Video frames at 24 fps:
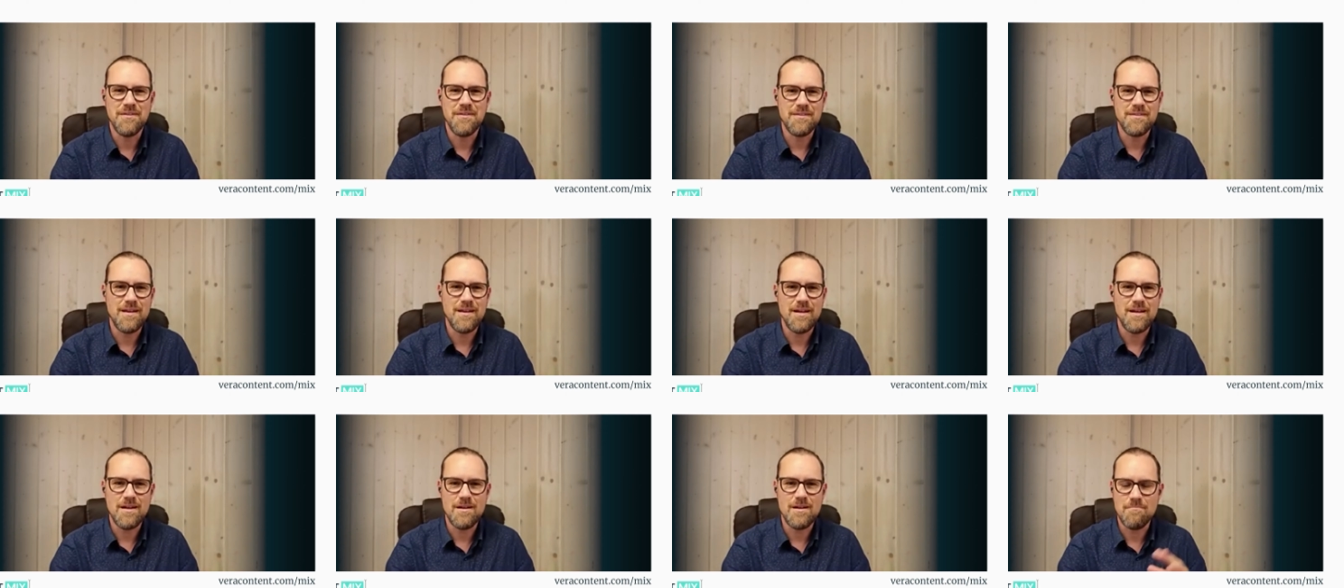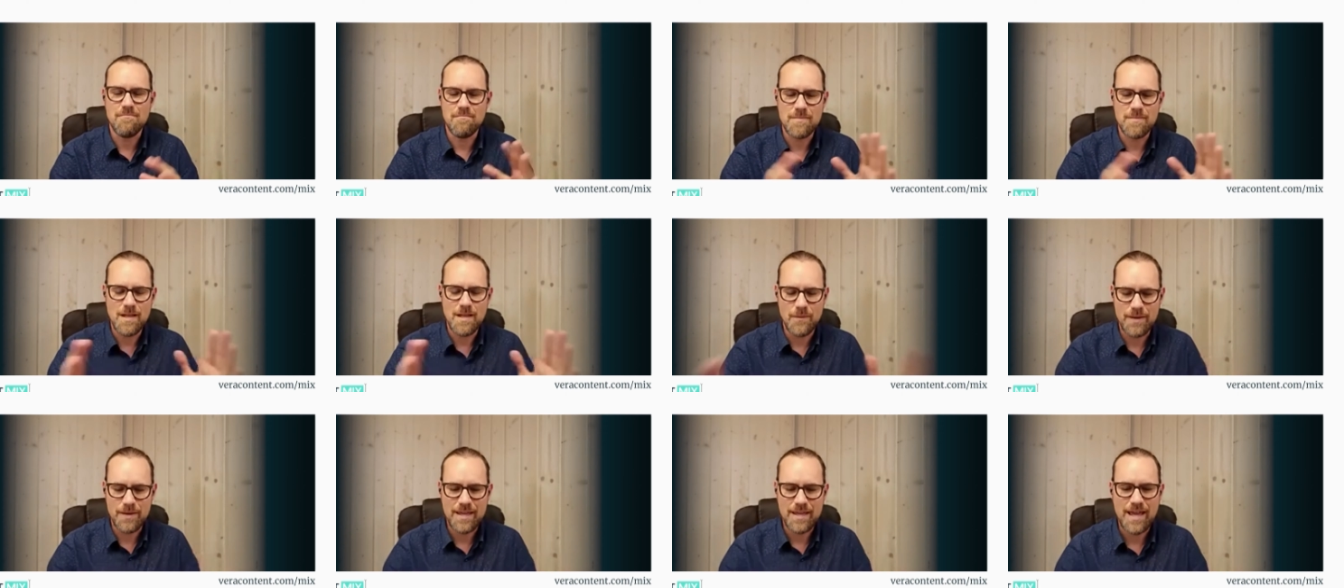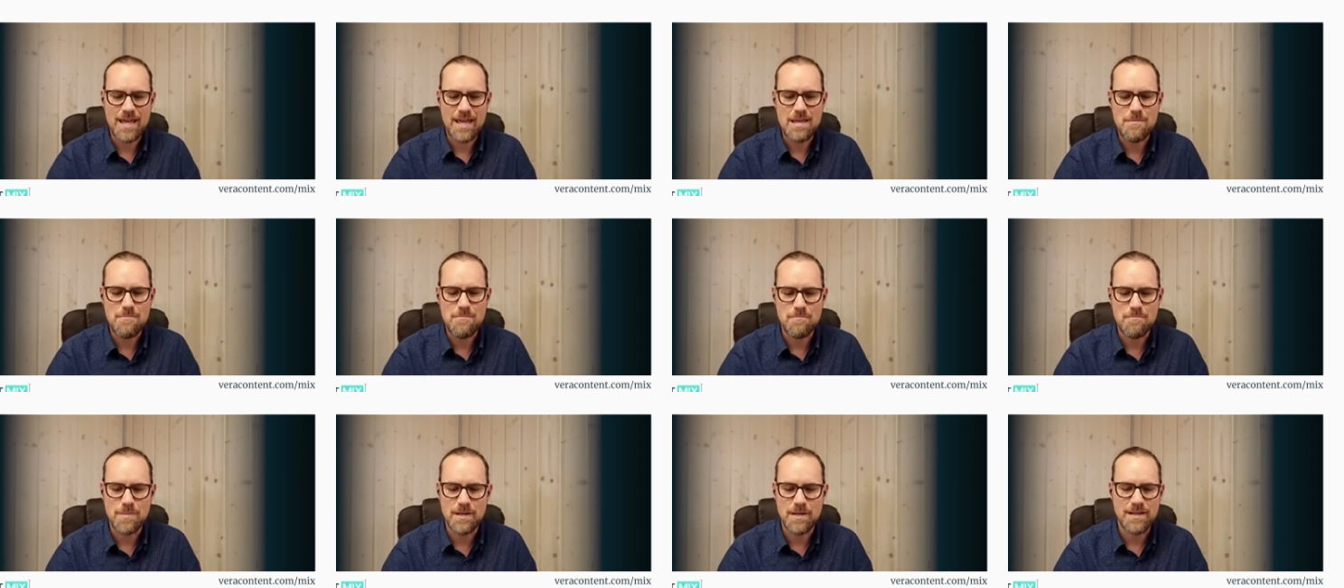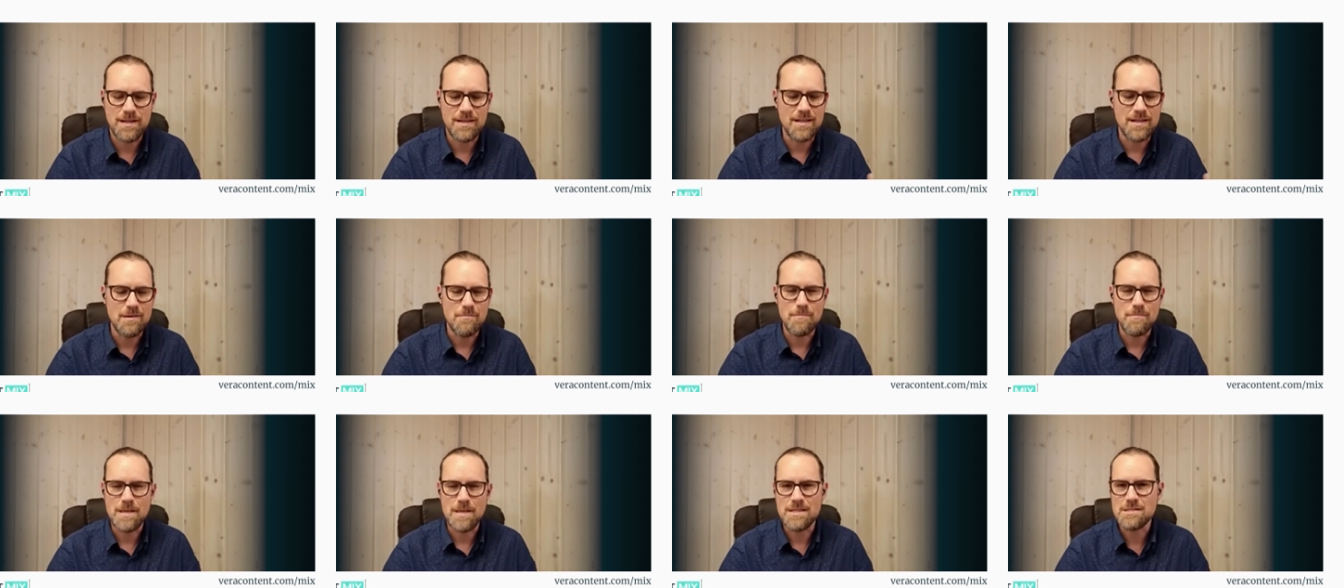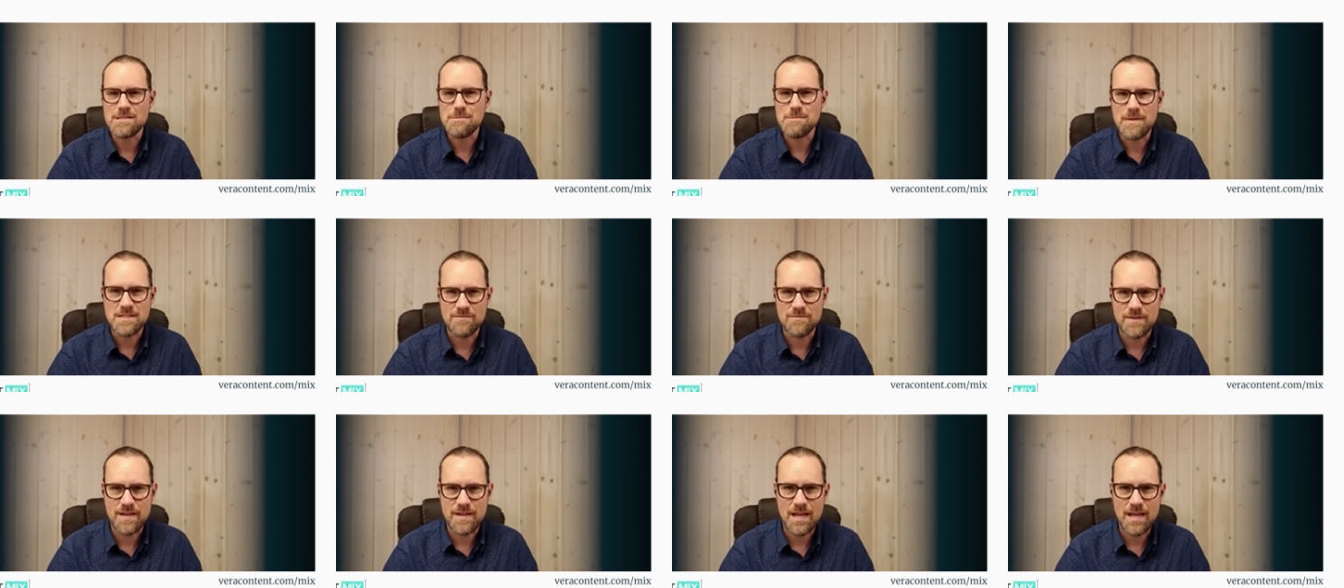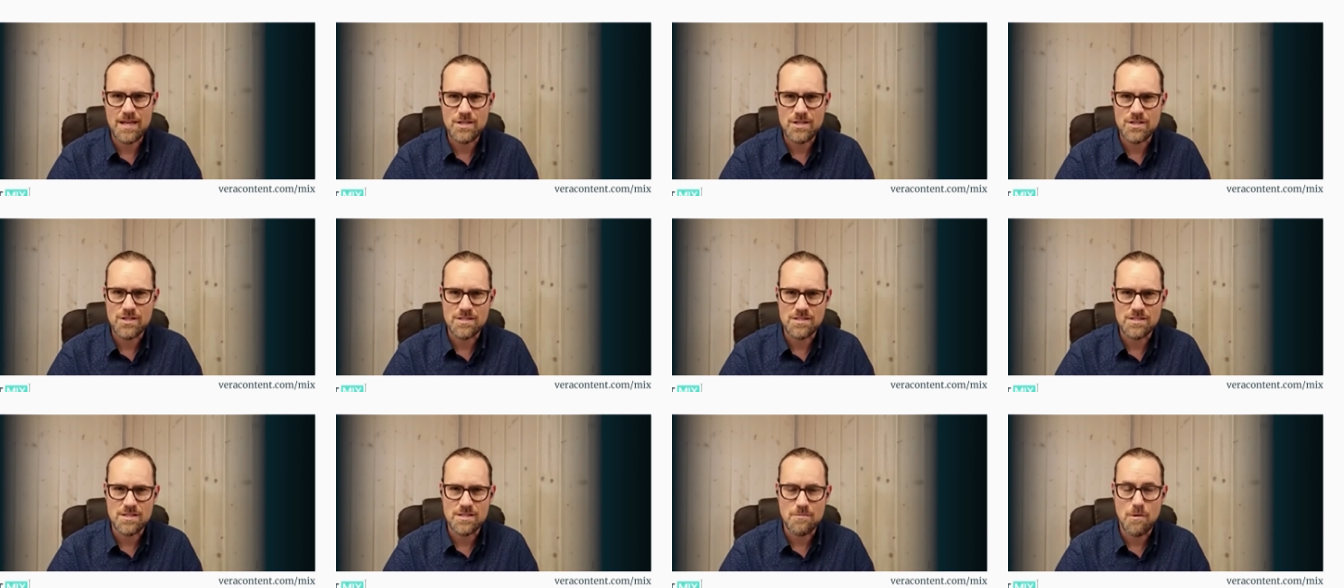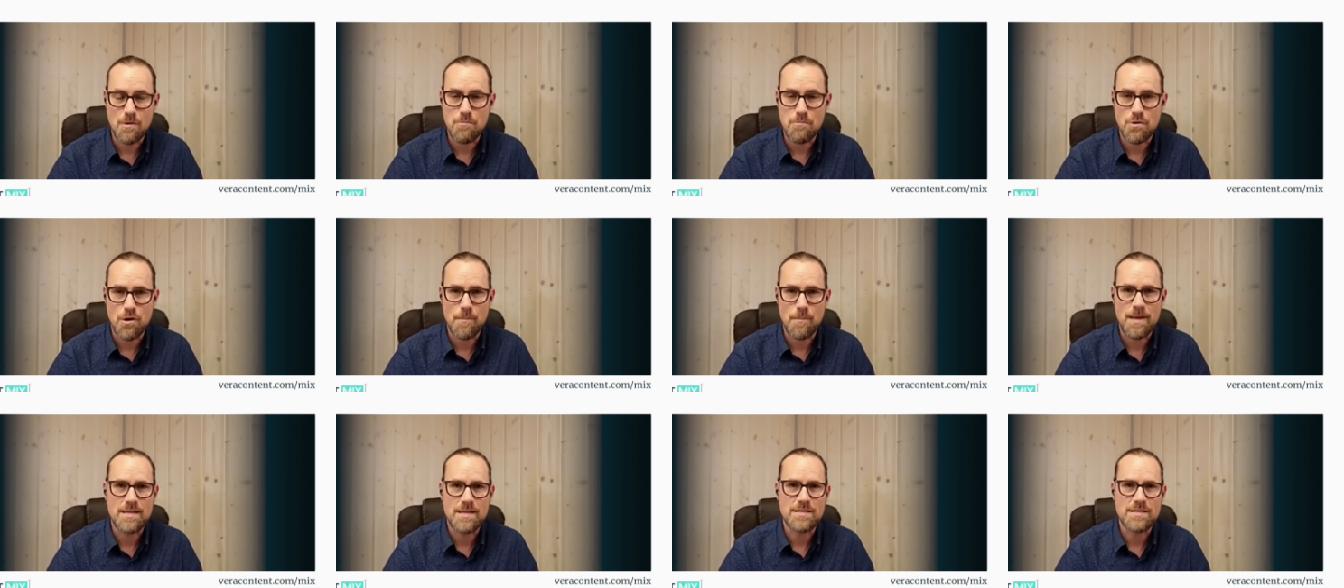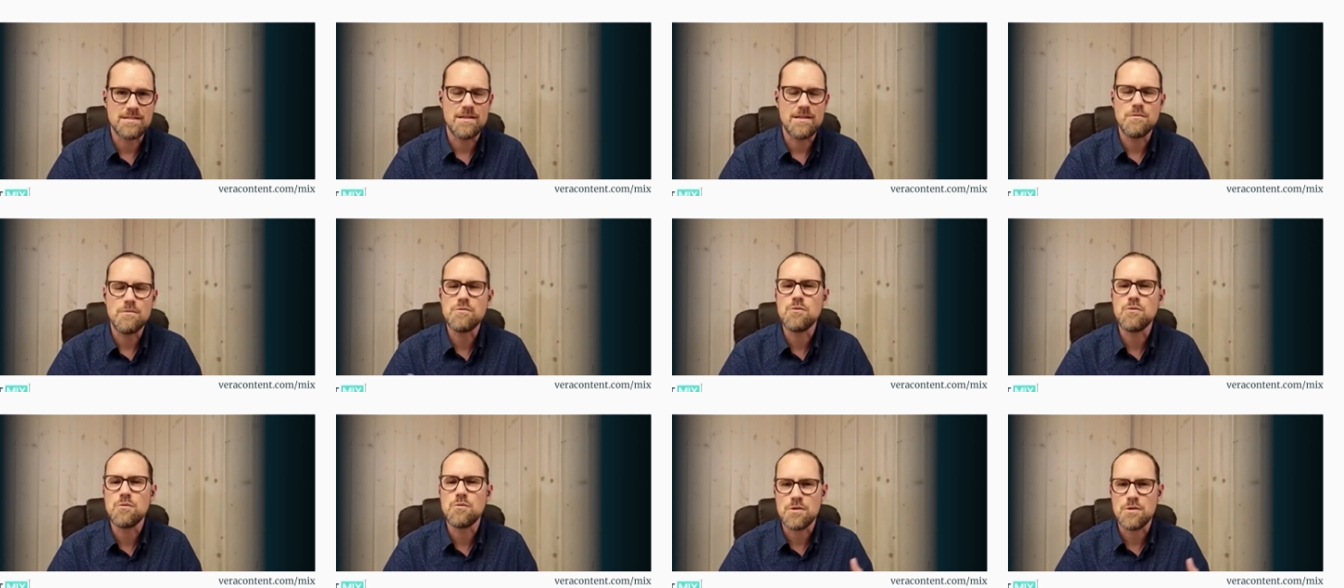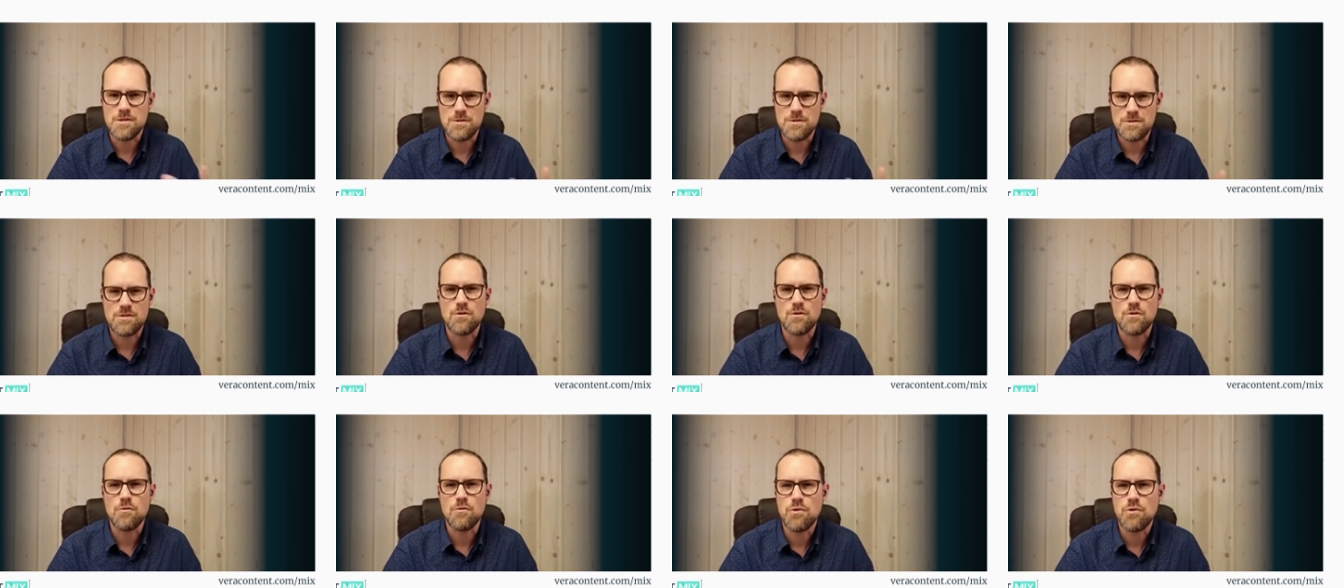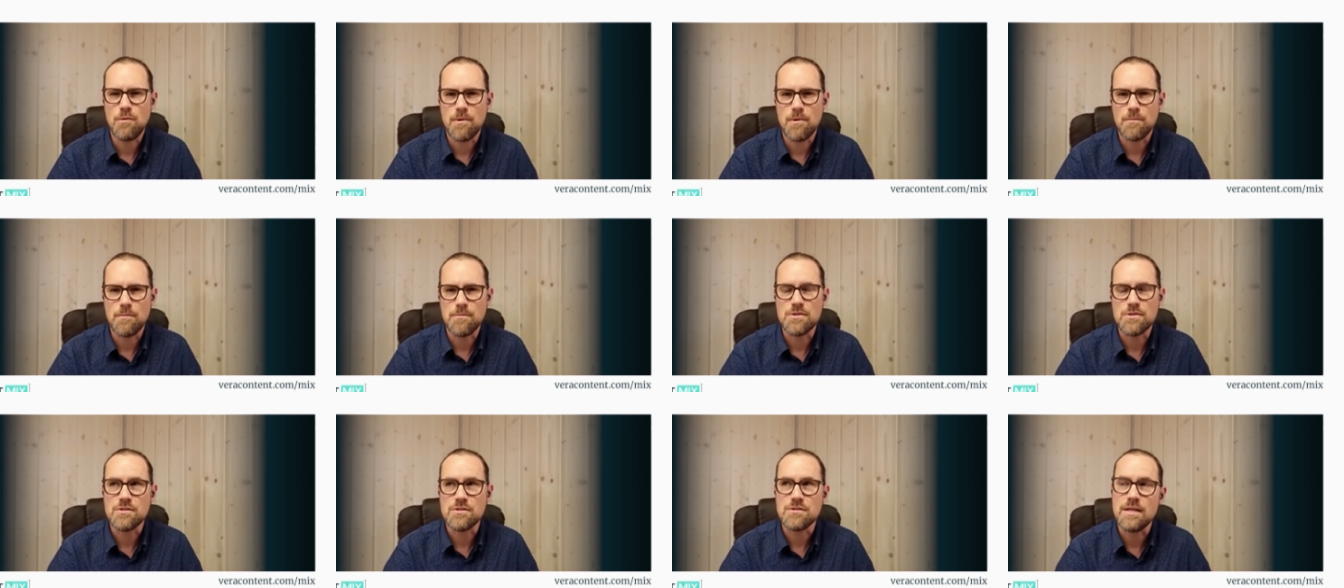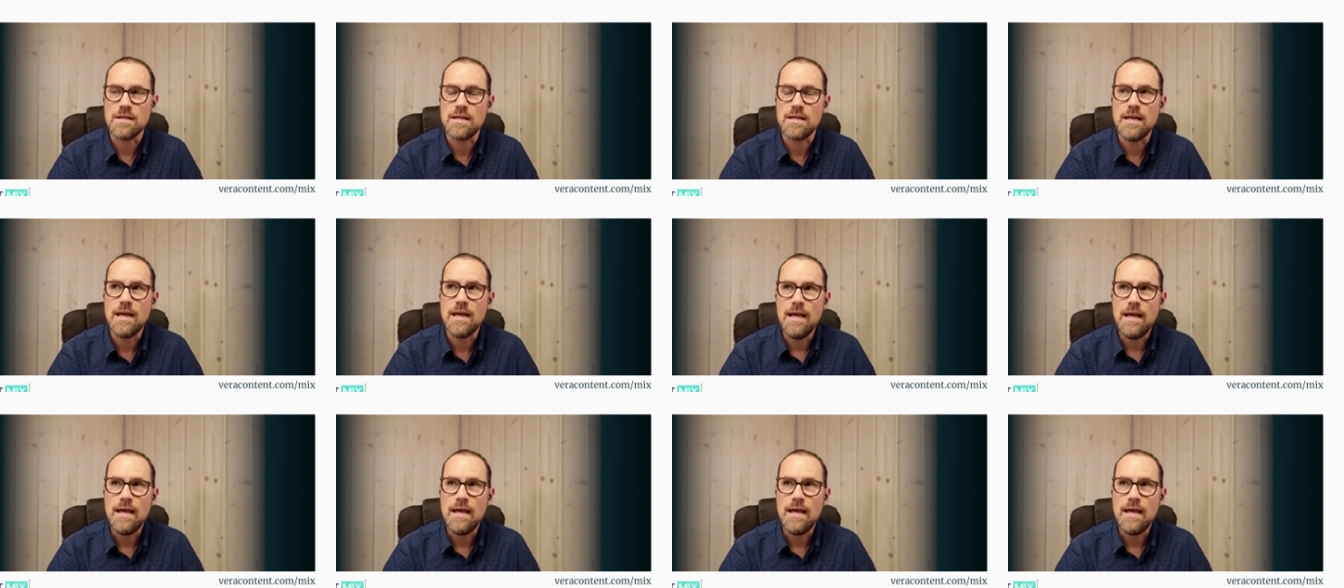it came but it didn't meet the specifications that were promised. There was all these sort of problems, you see.